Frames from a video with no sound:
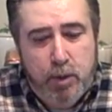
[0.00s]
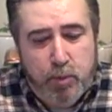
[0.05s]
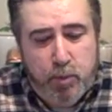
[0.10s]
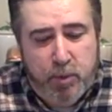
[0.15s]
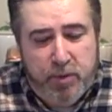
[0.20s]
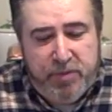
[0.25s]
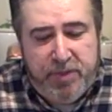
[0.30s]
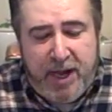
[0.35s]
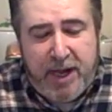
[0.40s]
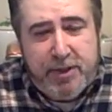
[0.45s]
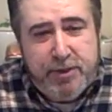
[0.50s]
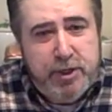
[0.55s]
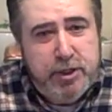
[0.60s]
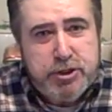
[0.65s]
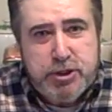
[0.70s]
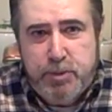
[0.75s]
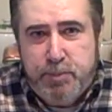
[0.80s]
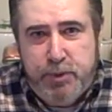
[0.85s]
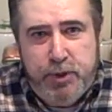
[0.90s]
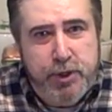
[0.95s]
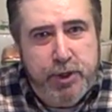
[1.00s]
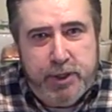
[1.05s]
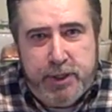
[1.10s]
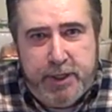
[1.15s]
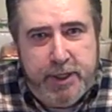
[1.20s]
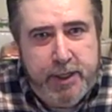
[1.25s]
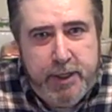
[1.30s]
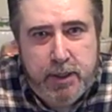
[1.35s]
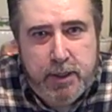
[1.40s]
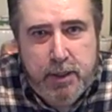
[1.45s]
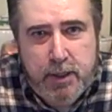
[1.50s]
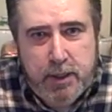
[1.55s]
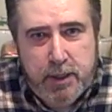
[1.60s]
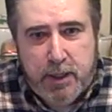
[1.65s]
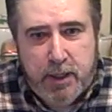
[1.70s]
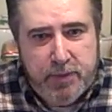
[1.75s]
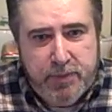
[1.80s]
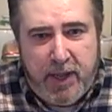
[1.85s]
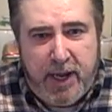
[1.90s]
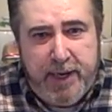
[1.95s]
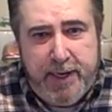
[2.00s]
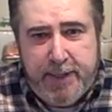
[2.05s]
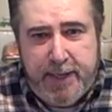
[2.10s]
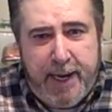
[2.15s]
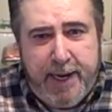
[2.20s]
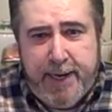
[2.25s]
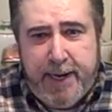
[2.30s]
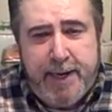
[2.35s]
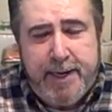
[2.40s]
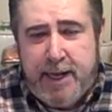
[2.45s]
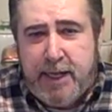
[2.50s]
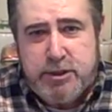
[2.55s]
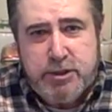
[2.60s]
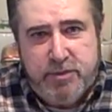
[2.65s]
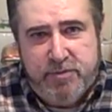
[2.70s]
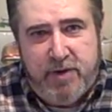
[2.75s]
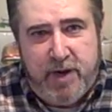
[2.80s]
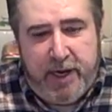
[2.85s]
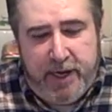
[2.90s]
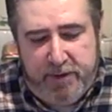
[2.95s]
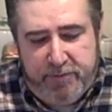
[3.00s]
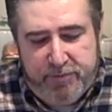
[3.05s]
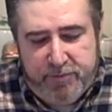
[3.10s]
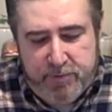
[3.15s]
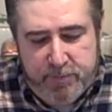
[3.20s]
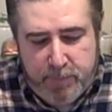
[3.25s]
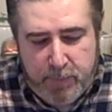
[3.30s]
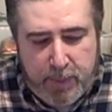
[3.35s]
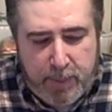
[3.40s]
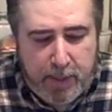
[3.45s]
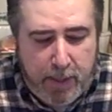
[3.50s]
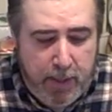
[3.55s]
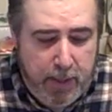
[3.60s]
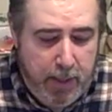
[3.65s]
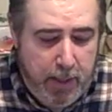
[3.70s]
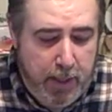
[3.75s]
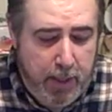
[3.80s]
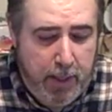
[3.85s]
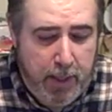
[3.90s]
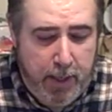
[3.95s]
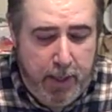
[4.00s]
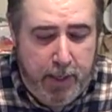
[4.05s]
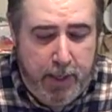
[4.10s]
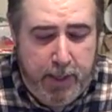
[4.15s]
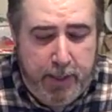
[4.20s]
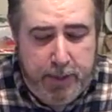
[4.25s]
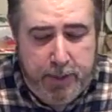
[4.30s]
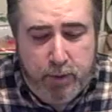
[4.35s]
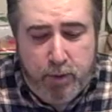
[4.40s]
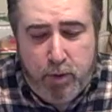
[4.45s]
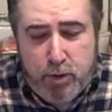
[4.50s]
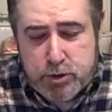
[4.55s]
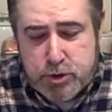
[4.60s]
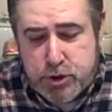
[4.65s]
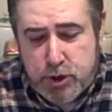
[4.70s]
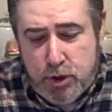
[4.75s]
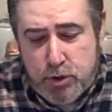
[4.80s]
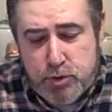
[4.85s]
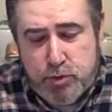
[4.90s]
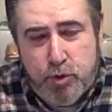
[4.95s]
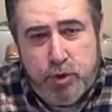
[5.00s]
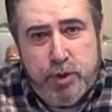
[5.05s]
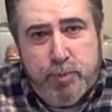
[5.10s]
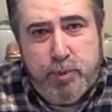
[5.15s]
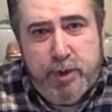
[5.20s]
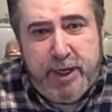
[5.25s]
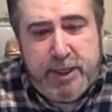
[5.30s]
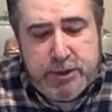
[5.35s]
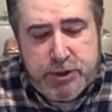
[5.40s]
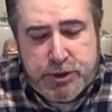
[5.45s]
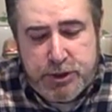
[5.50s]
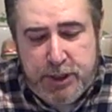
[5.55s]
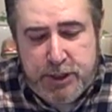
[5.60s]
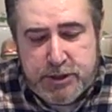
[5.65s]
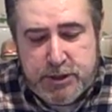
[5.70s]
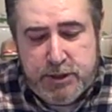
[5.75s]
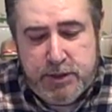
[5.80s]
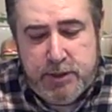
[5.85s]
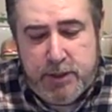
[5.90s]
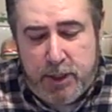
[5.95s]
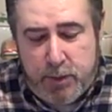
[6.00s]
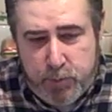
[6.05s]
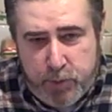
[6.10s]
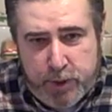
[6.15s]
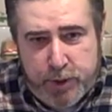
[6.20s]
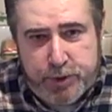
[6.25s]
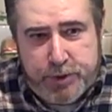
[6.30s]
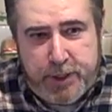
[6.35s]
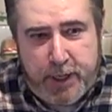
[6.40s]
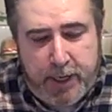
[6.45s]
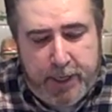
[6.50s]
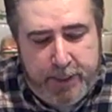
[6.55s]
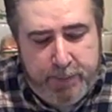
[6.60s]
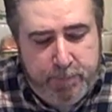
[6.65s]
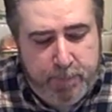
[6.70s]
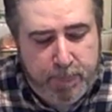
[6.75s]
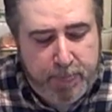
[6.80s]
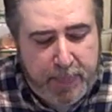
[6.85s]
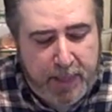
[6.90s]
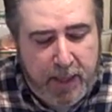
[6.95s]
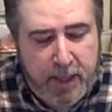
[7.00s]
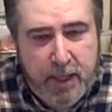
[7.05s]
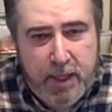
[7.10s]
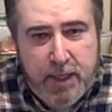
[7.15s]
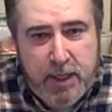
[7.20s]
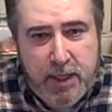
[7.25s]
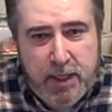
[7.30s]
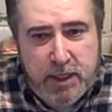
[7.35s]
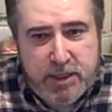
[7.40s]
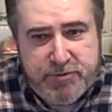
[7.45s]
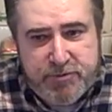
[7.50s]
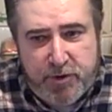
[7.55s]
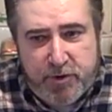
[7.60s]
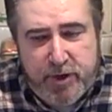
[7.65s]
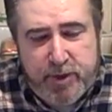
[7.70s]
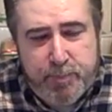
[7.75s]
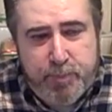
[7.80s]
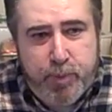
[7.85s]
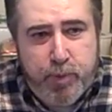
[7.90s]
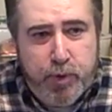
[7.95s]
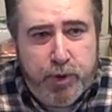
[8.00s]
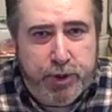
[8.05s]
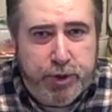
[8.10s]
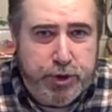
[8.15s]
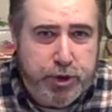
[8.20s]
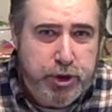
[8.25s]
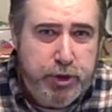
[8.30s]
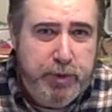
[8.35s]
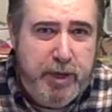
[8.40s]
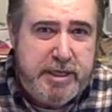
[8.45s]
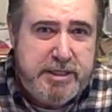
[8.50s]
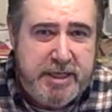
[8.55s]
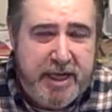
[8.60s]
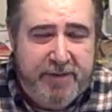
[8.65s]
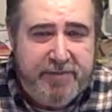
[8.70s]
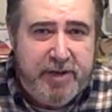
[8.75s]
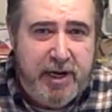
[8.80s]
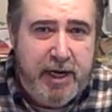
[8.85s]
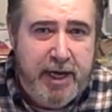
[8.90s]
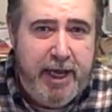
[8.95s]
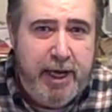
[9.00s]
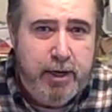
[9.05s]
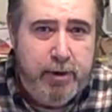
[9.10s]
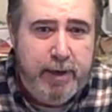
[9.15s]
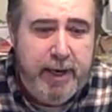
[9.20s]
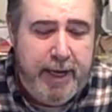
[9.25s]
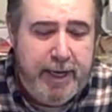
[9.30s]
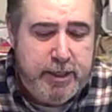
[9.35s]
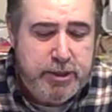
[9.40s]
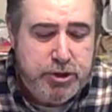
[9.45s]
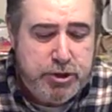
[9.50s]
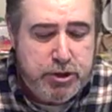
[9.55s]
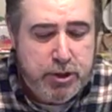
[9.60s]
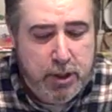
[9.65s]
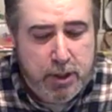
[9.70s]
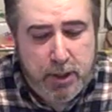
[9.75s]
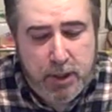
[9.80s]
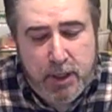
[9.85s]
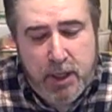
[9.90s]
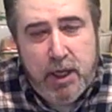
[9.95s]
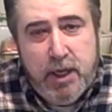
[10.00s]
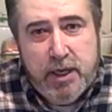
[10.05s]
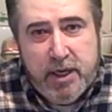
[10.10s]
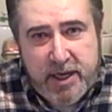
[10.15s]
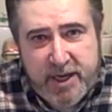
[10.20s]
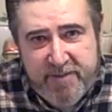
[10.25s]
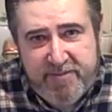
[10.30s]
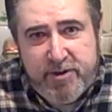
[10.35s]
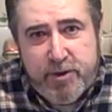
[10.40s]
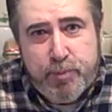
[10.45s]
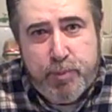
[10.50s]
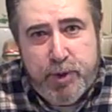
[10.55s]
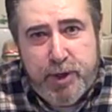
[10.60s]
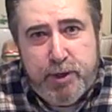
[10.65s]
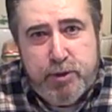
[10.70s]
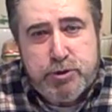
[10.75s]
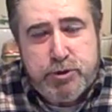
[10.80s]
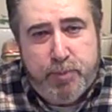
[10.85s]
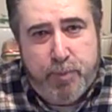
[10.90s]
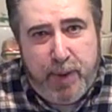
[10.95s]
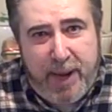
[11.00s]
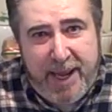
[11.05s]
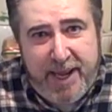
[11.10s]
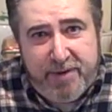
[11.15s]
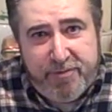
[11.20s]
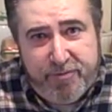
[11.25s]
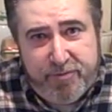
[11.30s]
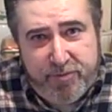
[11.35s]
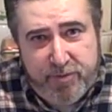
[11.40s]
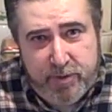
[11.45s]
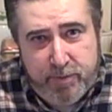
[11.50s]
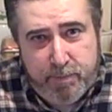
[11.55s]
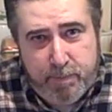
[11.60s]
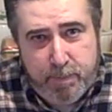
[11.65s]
Without this immunity, they cannot survive. And also during the breeding season in the wintertime, it's very important, 2 weeks after they lay their eggs, give your breeders a bath.